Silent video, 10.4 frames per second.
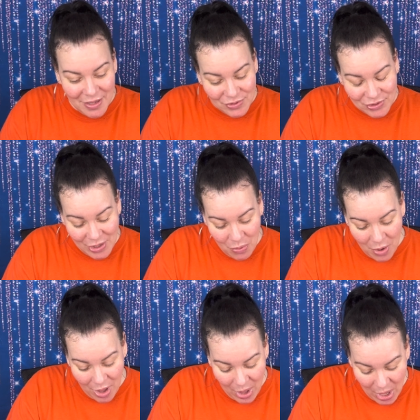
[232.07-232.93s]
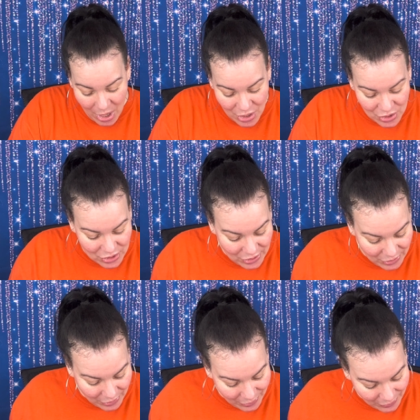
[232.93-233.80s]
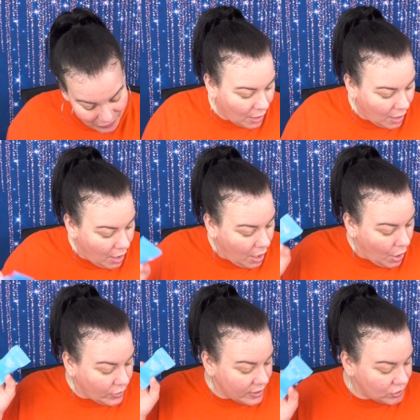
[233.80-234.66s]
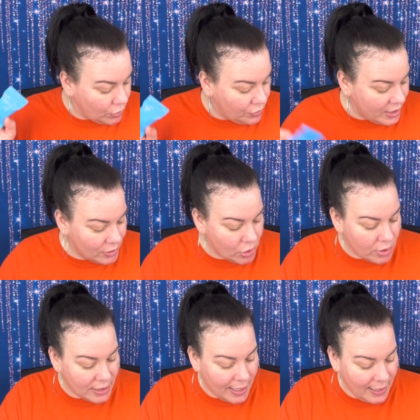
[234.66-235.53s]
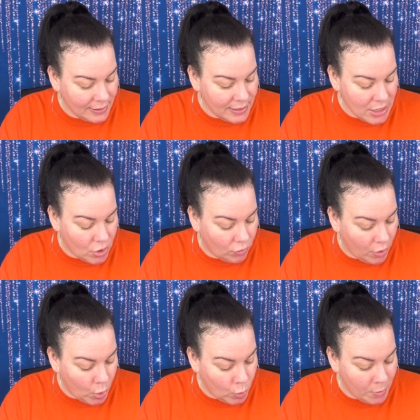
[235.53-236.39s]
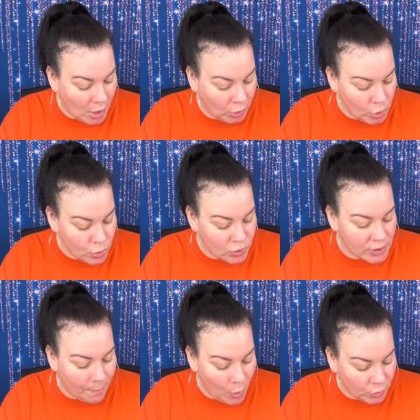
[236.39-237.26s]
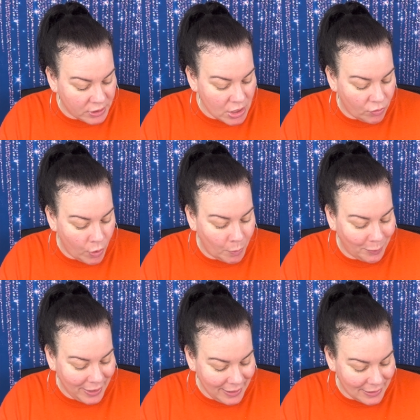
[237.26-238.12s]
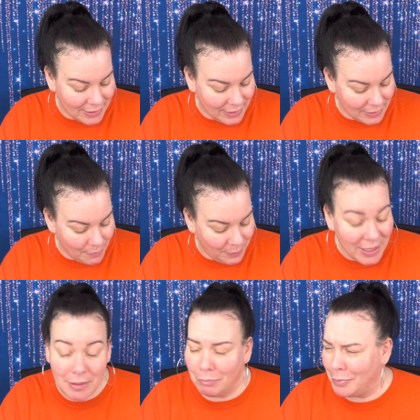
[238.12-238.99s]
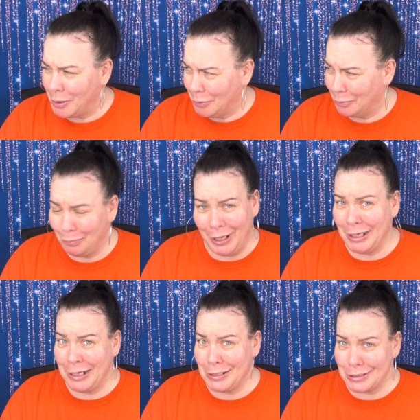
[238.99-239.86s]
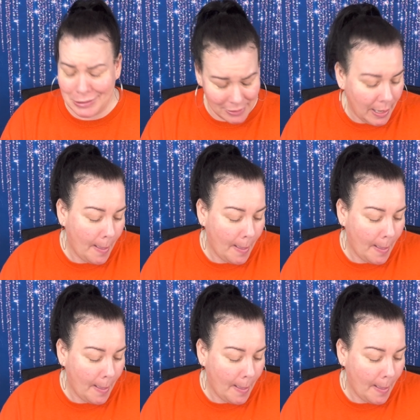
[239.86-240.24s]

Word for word: So what are you? Okay, so these are Candy Chrome Loose Multi-Chrome Pigment, pig, Pigments?